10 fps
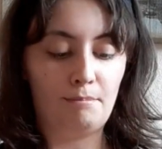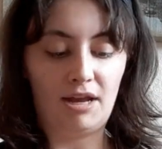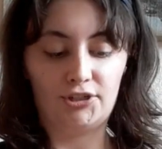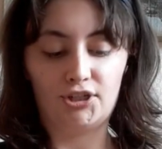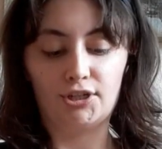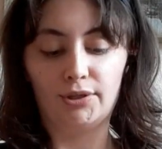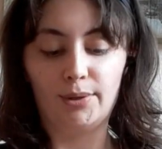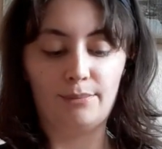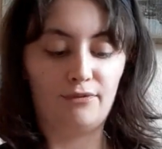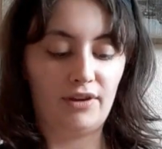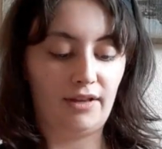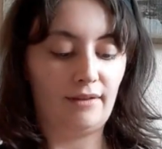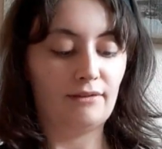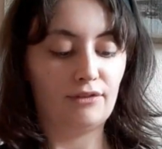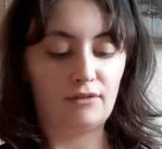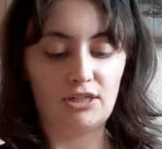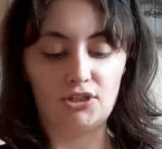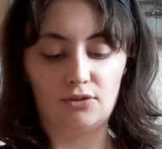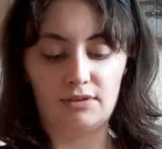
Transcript: Magic Loop vanilla 52